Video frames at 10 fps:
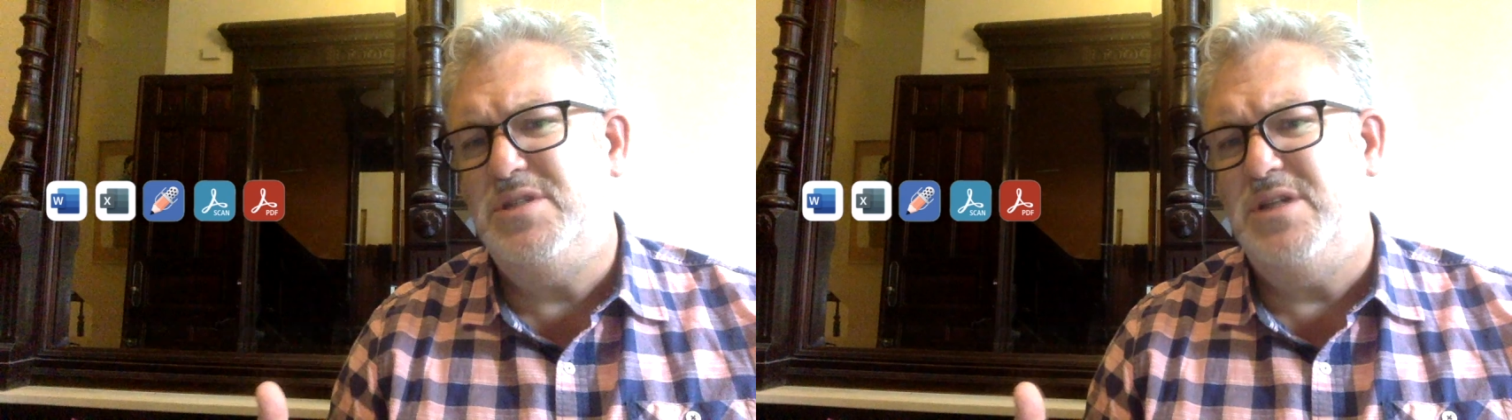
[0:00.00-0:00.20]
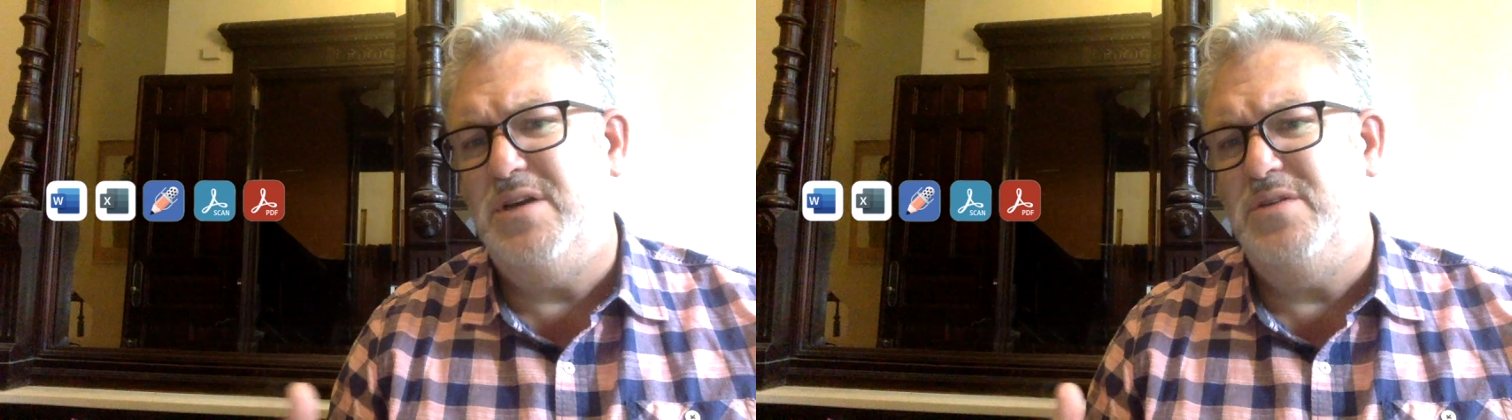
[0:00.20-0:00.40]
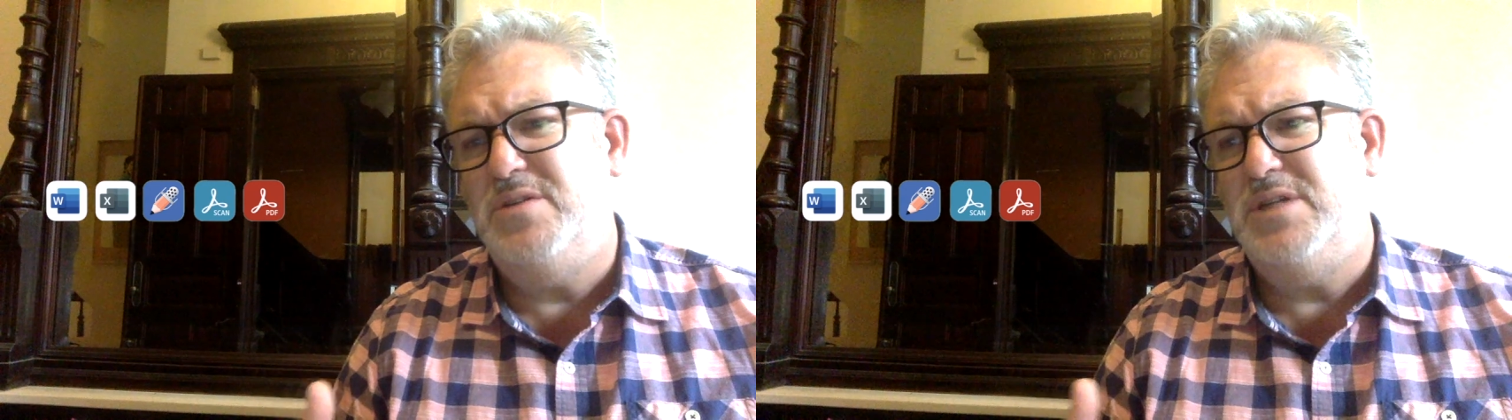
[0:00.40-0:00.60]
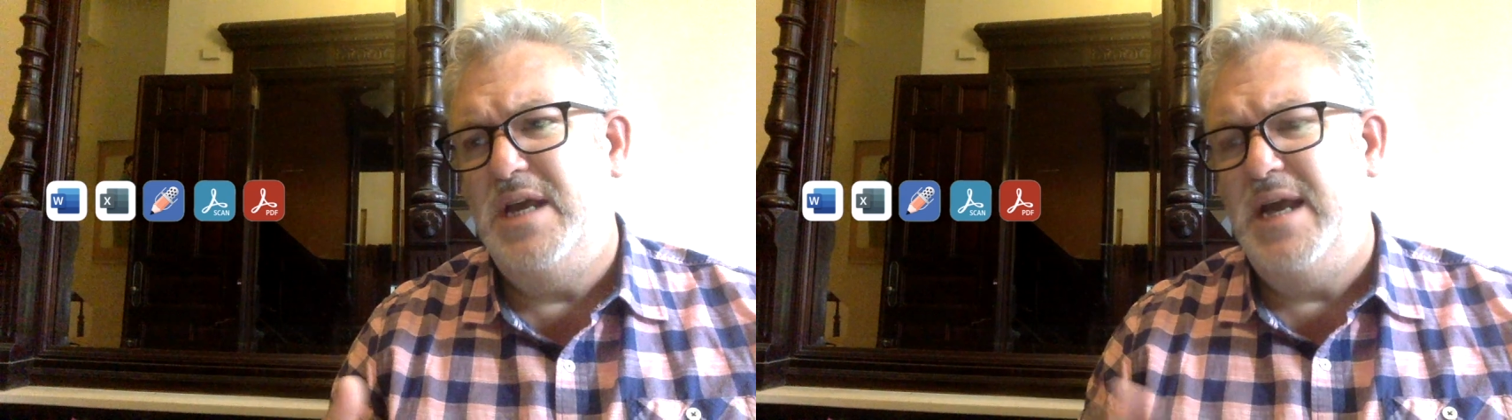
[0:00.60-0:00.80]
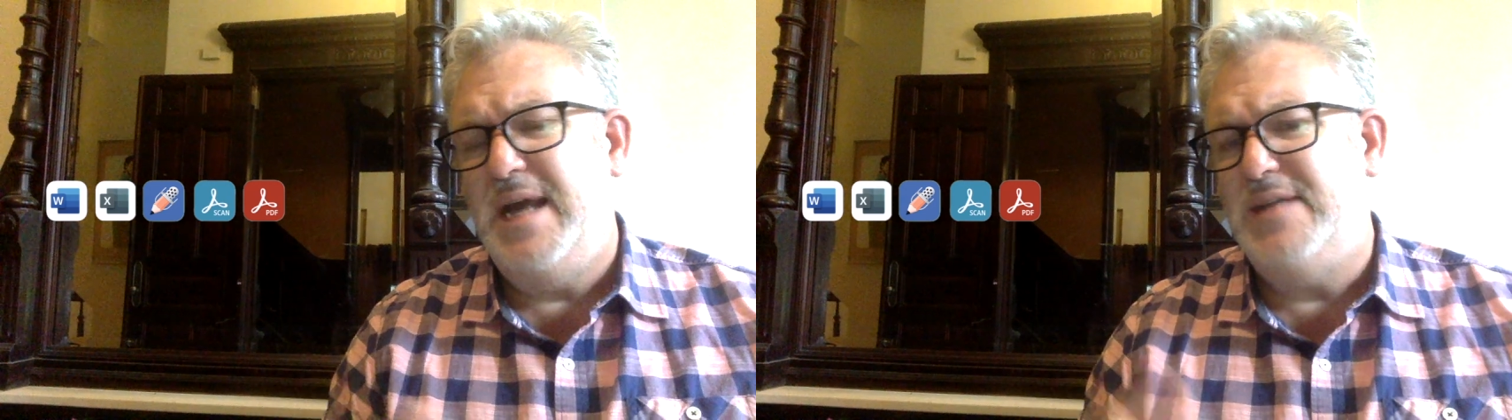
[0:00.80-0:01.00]
those
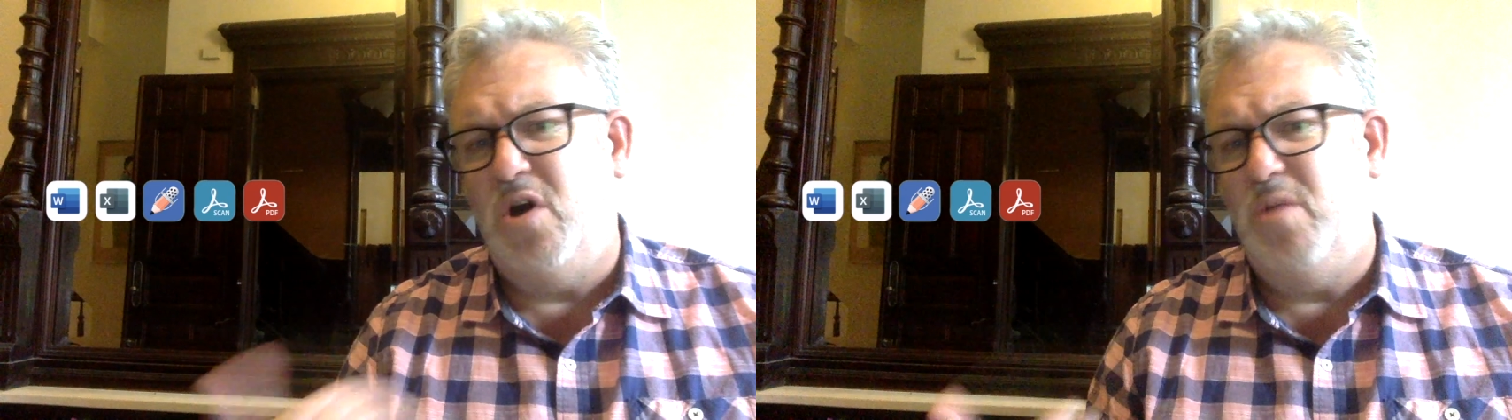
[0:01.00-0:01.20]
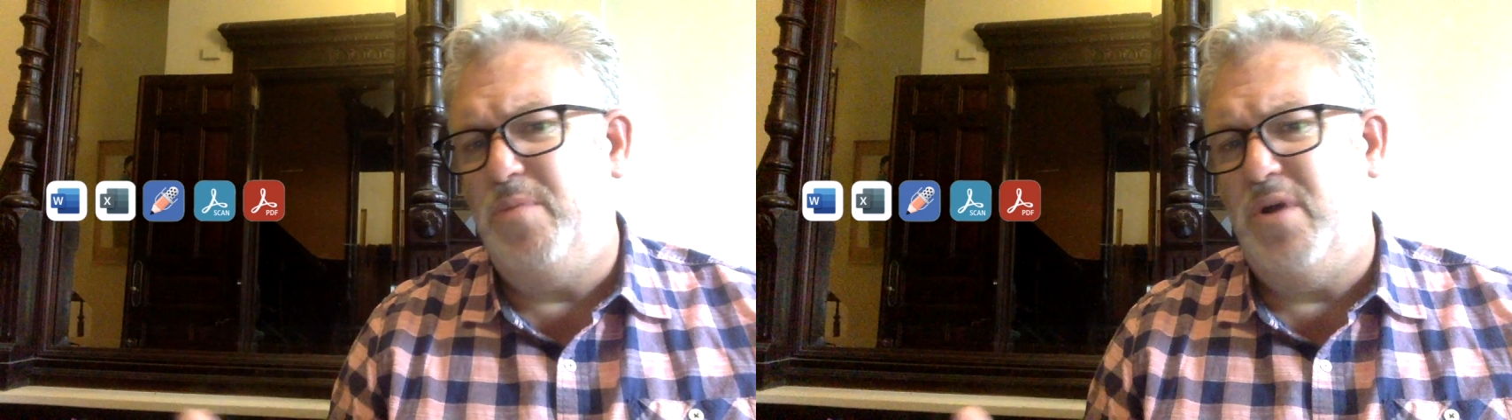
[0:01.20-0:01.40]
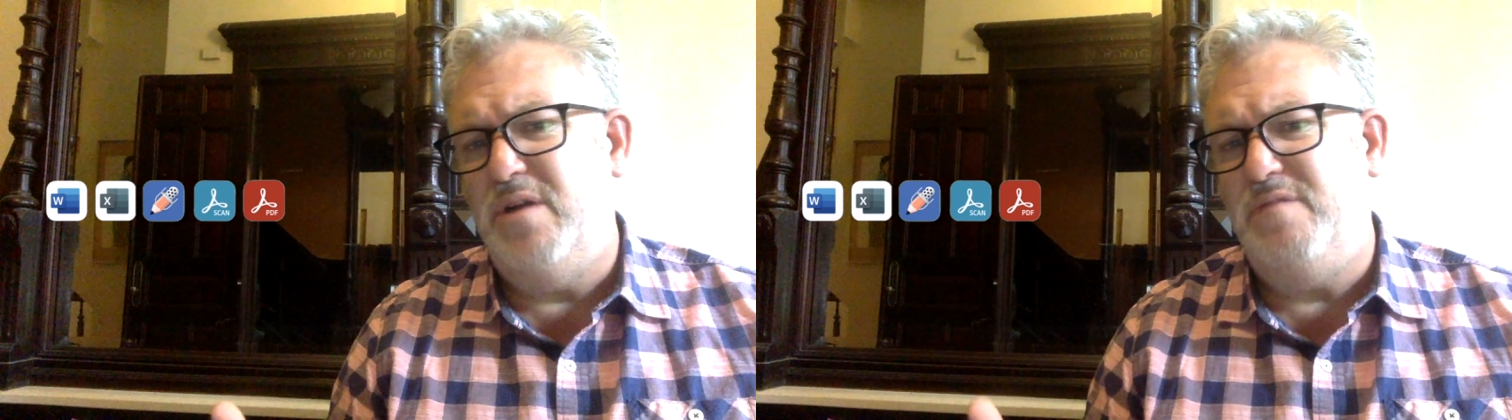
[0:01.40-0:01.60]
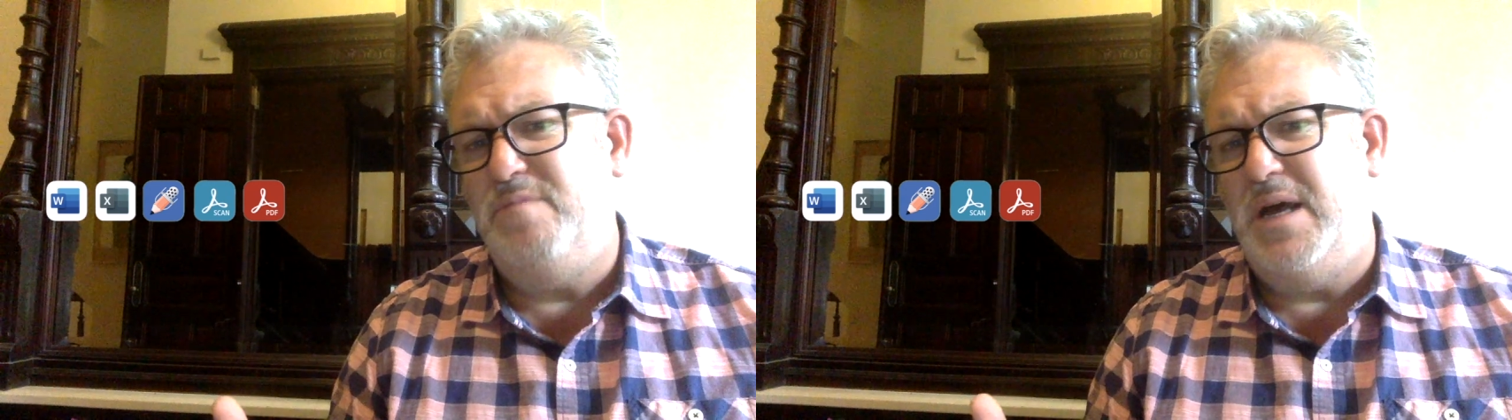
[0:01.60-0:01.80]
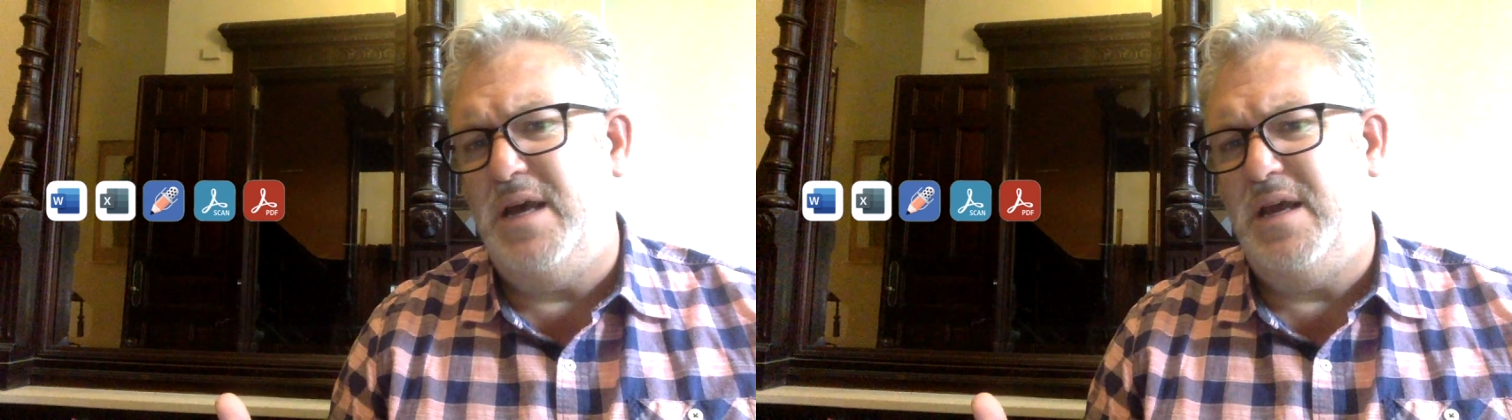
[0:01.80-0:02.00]
as all part of
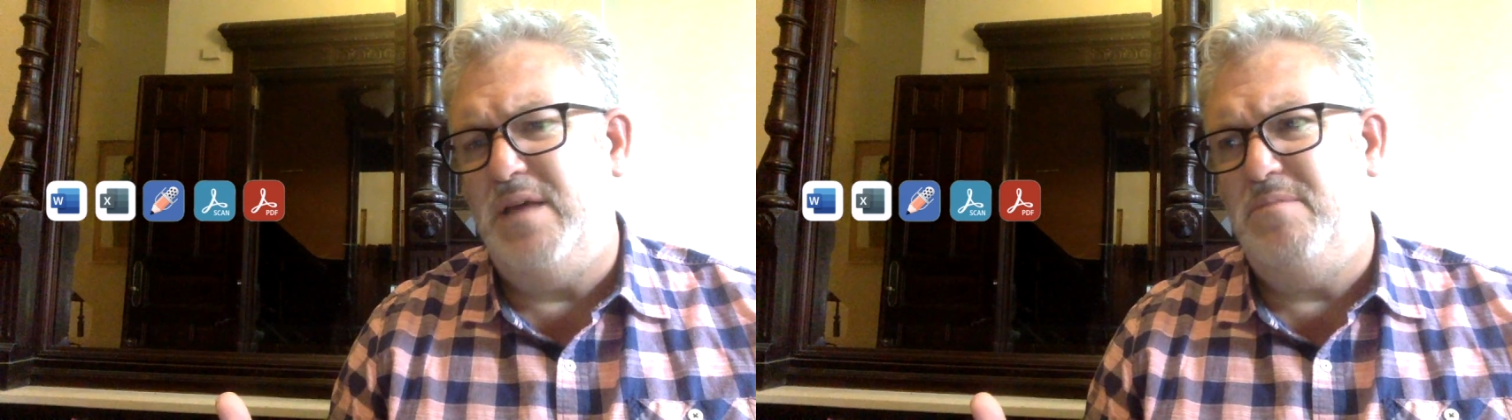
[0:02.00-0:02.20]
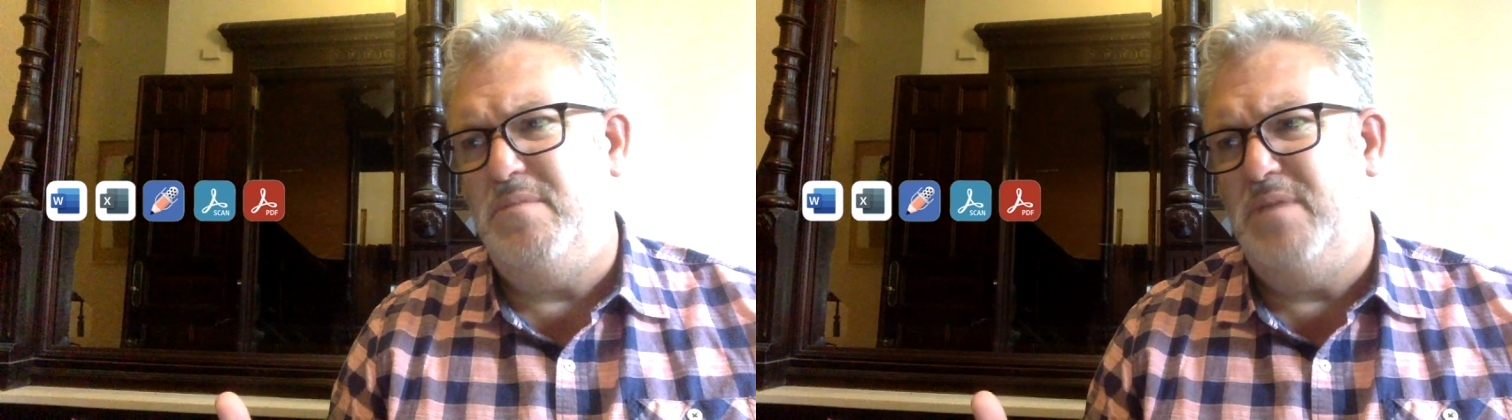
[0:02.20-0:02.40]
my